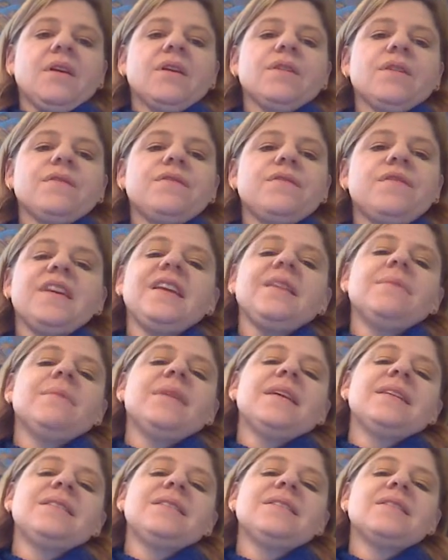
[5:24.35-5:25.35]
Her feet
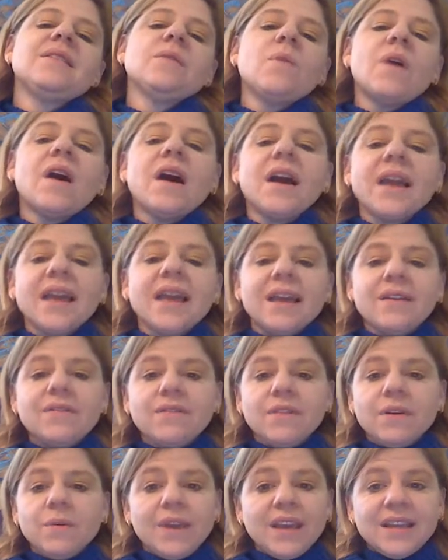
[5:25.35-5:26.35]
missed the walk
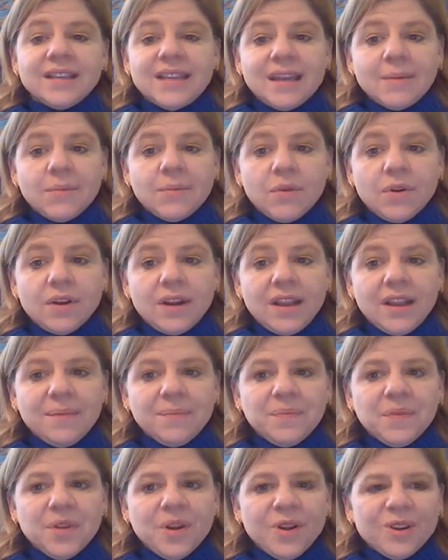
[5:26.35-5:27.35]
every weekday
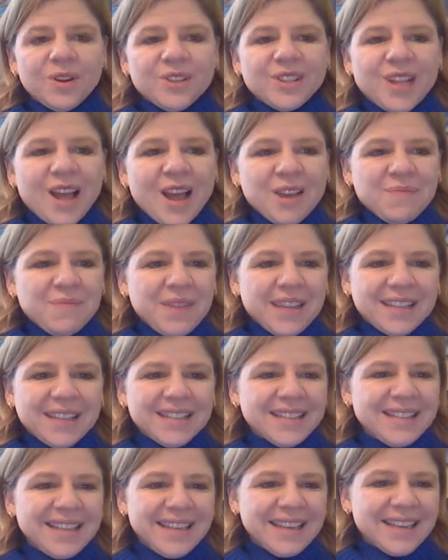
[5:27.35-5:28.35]
morning. Her tongue
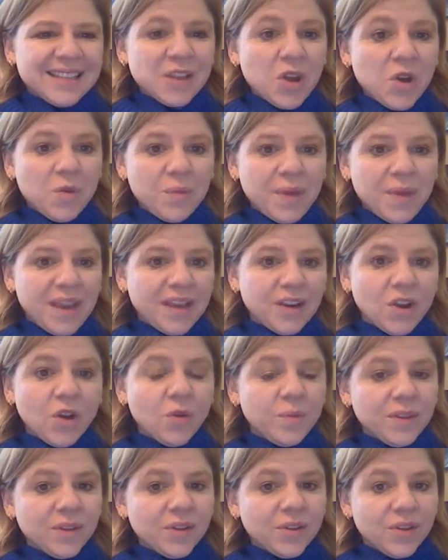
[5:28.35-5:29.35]
missed Tia's homemade
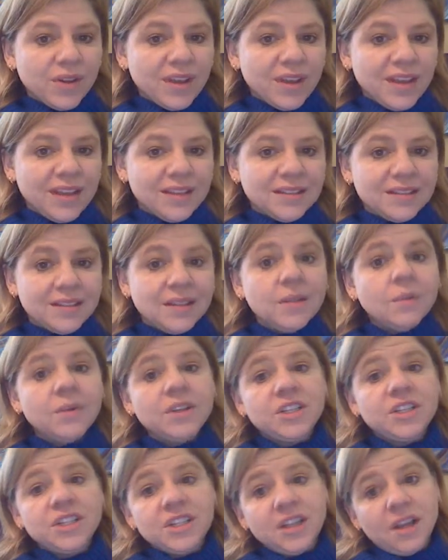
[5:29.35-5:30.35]
oatmeal cookies,
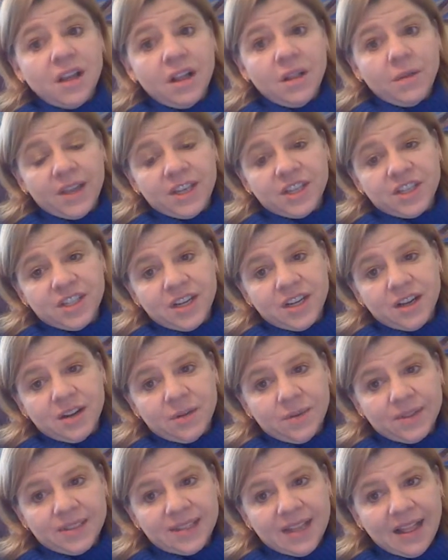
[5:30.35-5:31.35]
which she always shared
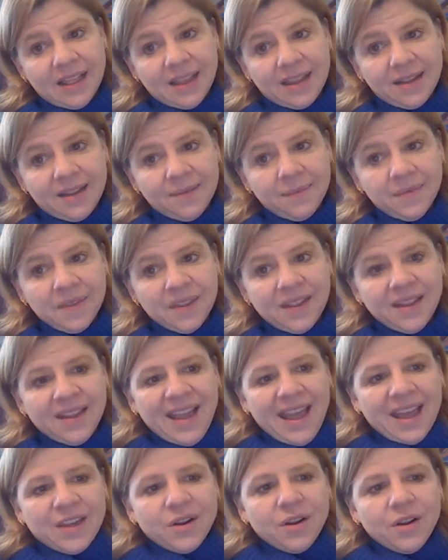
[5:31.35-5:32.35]
with Sally.
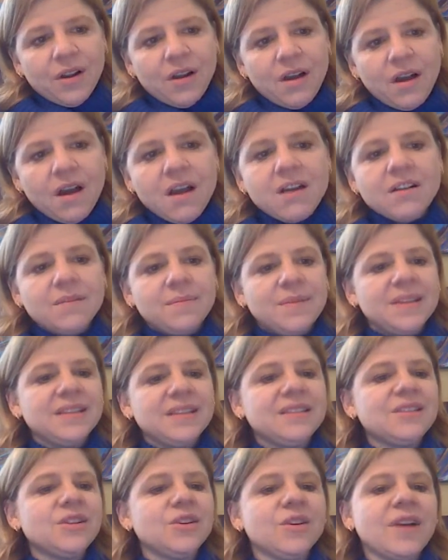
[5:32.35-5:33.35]
And her heart
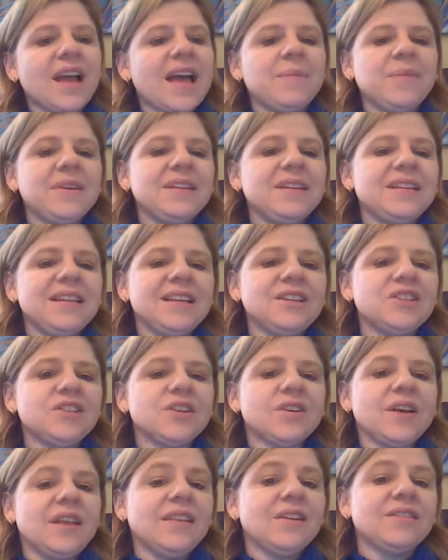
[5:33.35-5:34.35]
missed her happy
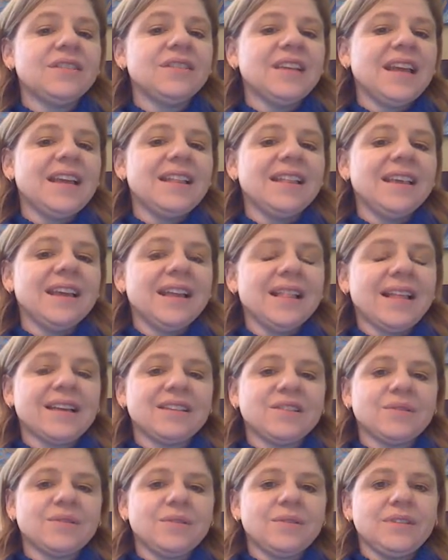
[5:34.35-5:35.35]
teacher and their daily
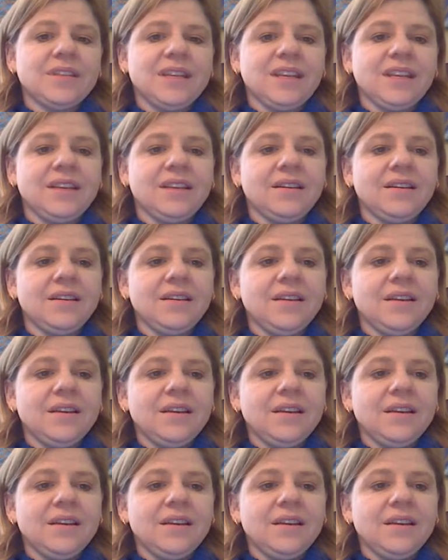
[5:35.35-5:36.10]
class routine.